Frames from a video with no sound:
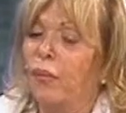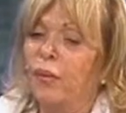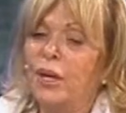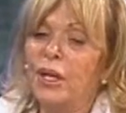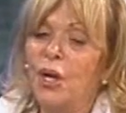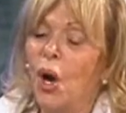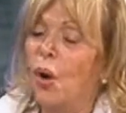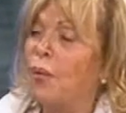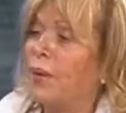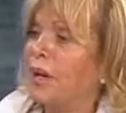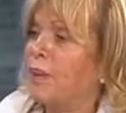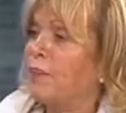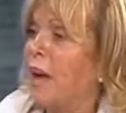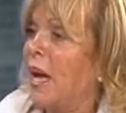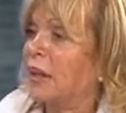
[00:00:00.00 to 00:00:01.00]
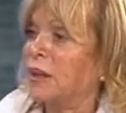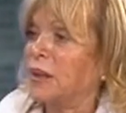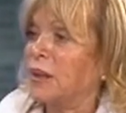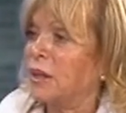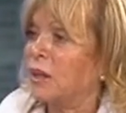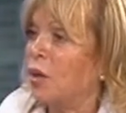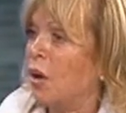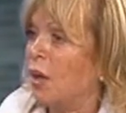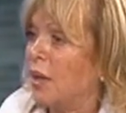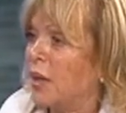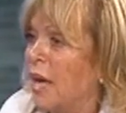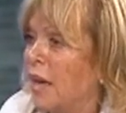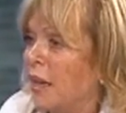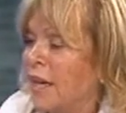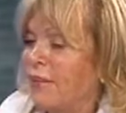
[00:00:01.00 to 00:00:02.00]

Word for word: we know the capacity has gone down.